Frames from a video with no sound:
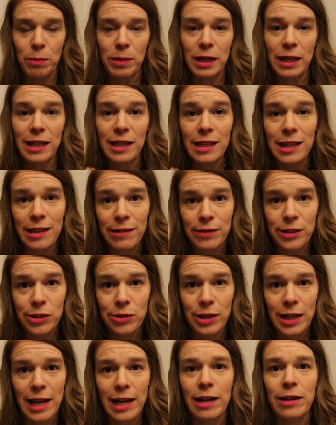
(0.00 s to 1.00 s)
But get an
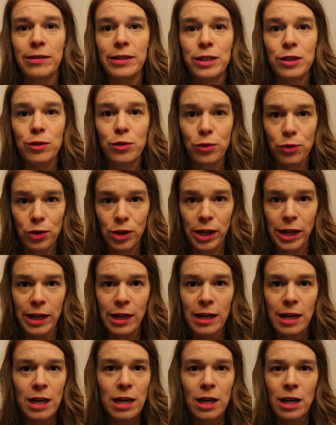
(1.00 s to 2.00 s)
Evernote account, it's
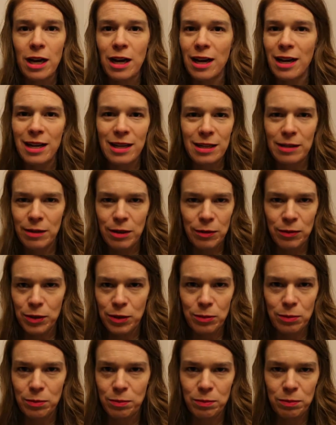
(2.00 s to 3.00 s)
free. If
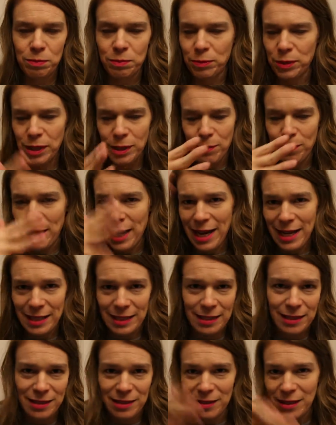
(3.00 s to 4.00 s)
you get
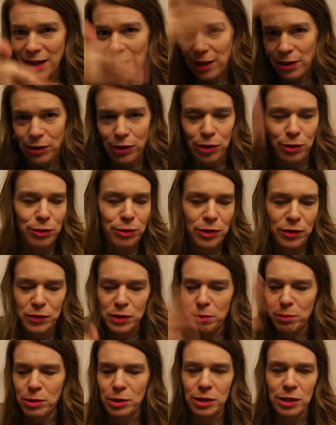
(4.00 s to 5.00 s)
past, I don't know,
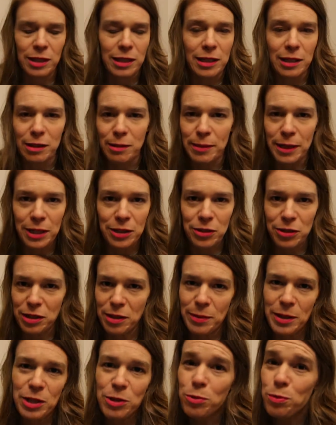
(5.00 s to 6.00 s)
50 billion gigabytes or
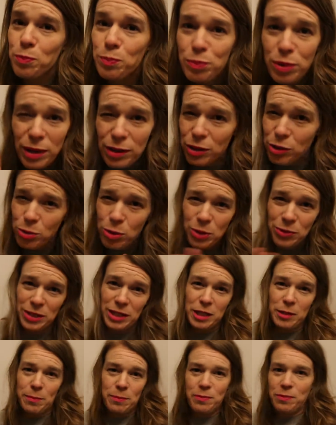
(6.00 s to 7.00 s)
something, you won't
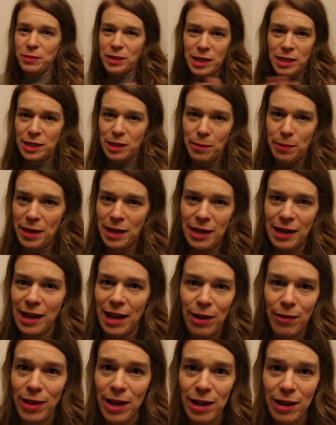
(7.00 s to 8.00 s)
need to get the paid
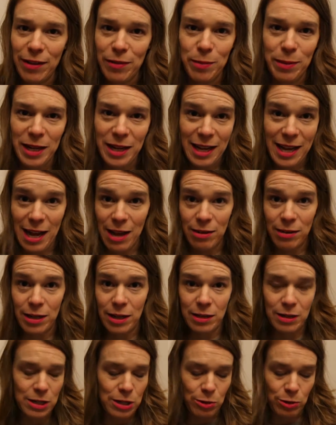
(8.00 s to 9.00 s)
account. I don't have the paid account
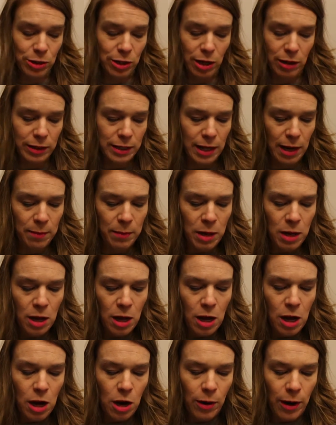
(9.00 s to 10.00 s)
and I use it all the time.
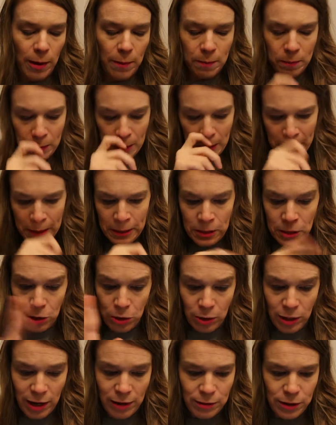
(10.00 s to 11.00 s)
Okay, so
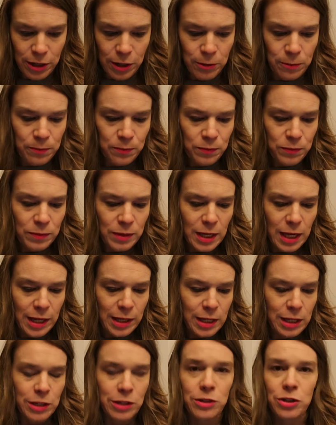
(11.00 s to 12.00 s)
go to Evernote
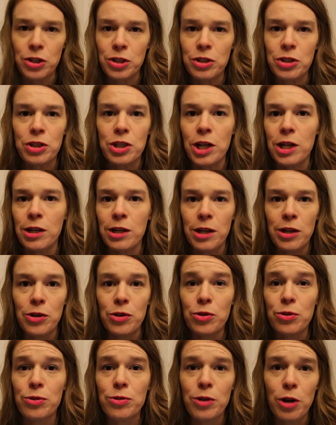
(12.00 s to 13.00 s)
and then just start a
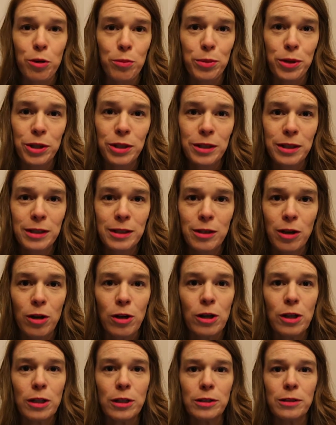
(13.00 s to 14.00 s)
new notebook
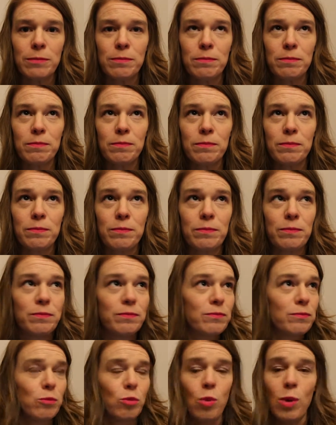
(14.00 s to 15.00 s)
called
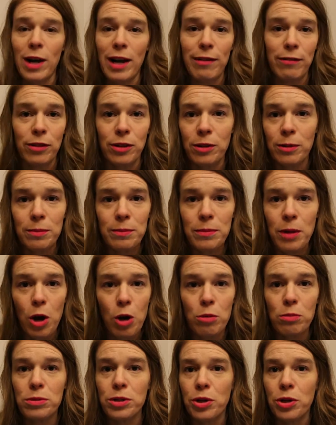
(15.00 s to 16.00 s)
whatever,
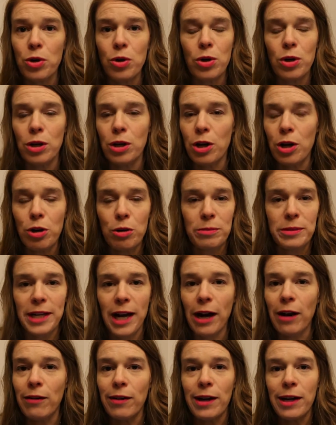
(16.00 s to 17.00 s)
home decor, home
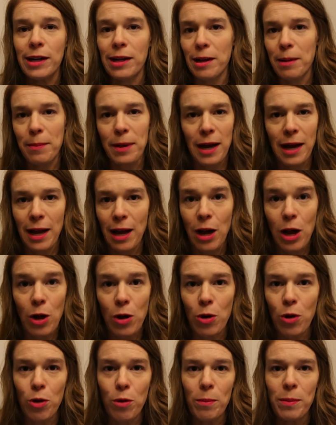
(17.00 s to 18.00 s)
decorating, my
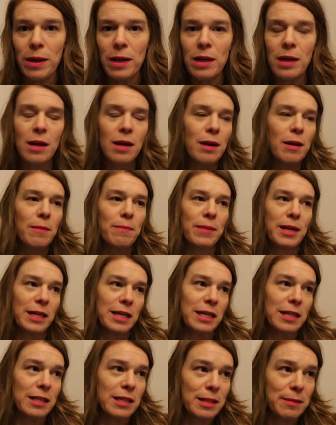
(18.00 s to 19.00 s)
home,
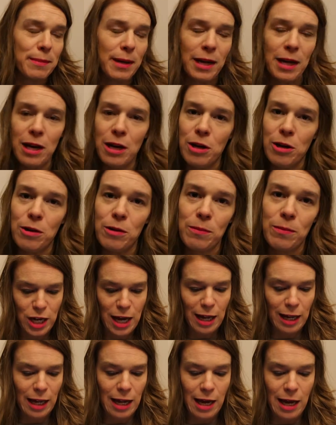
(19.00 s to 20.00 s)
making this my home,
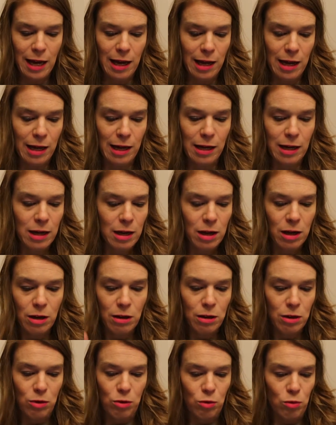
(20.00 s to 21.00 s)
chalet,
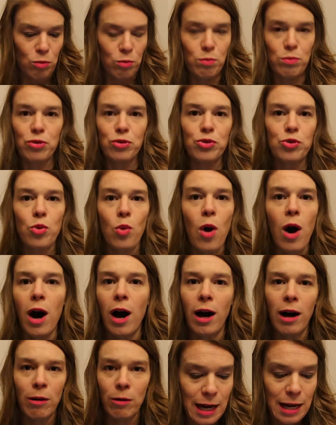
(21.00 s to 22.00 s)

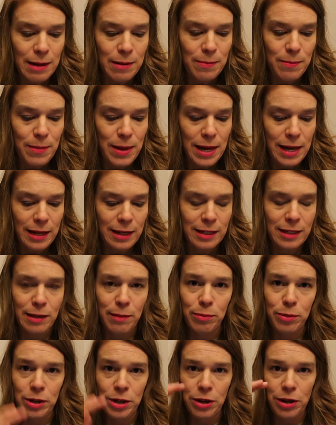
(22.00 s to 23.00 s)
boudoir. I make a
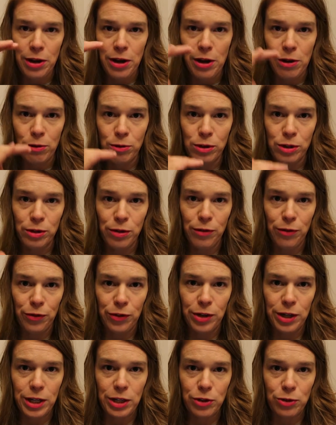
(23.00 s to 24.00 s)
separate note
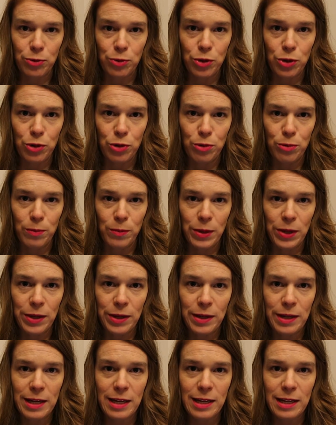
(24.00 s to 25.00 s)
for each room
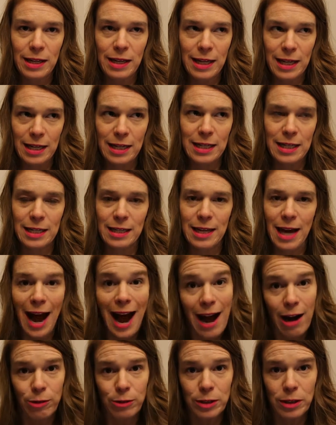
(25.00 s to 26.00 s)
in the
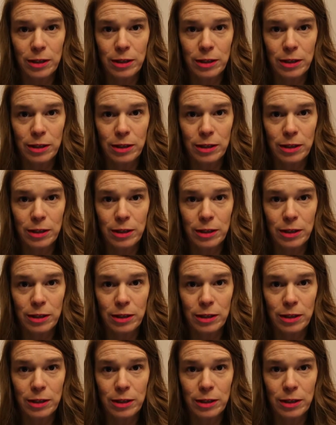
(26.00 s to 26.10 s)
house.